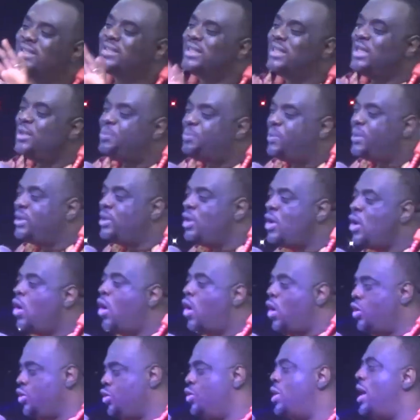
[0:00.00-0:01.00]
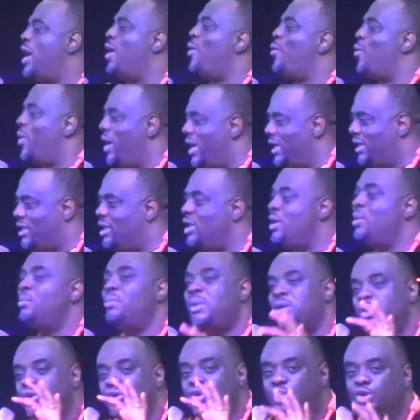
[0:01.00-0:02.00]
are sleeping or you are awake,
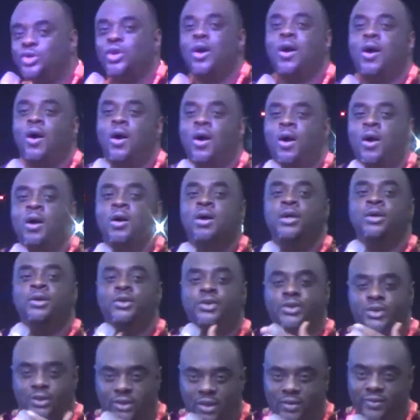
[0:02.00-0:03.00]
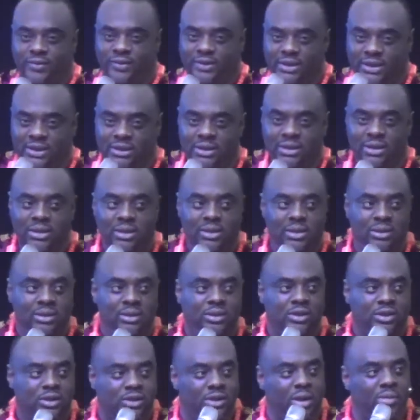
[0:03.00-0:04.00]
but you saw something.
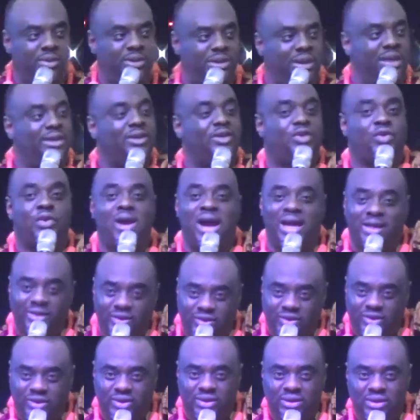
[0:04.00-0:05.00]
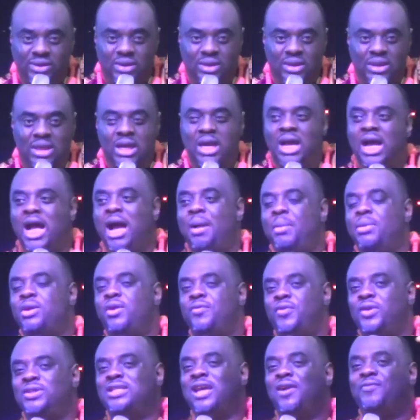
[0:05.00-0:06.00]
Somebody said trance. How many
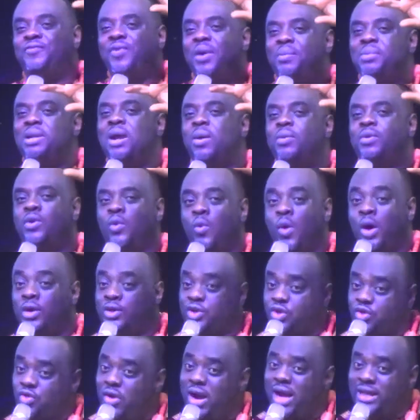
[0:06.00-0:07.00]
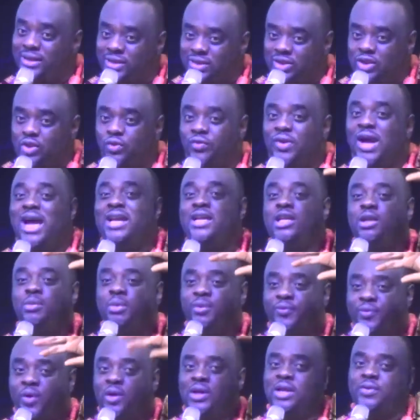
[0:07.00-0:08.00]
of us are familiar with the word trance? You've heard it
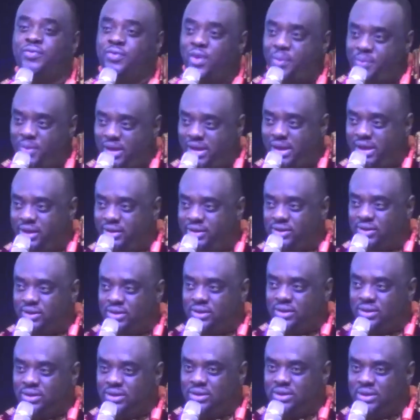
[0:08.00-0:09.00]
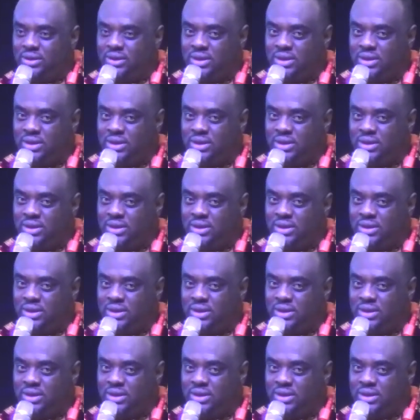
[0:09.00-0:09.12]
before. Lift up your hands.